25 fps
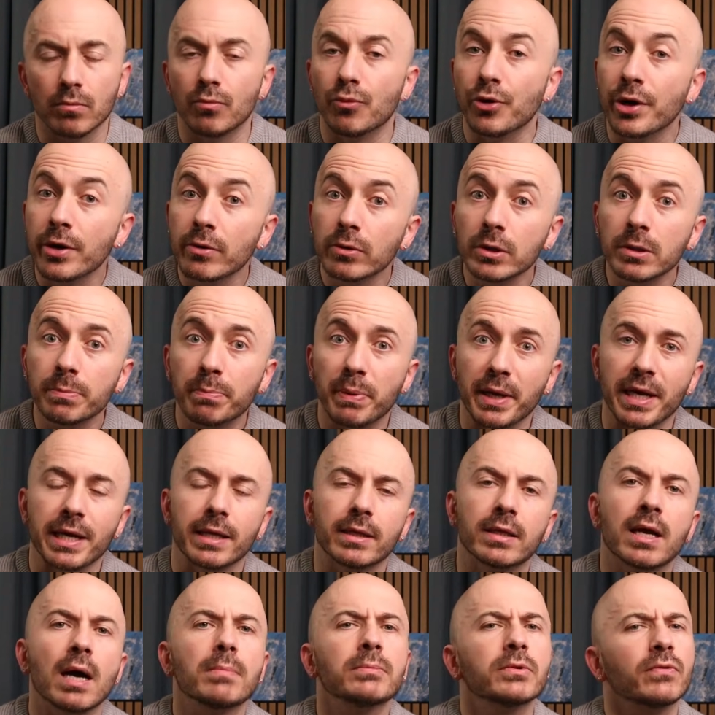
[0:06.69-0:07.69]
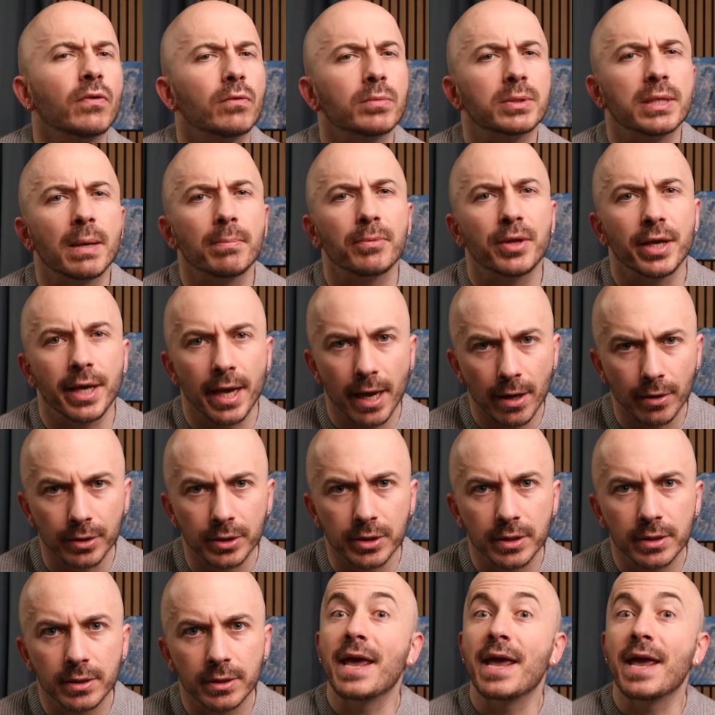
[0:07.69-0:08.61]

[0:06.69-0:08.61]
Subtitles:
Real speed comes from something else.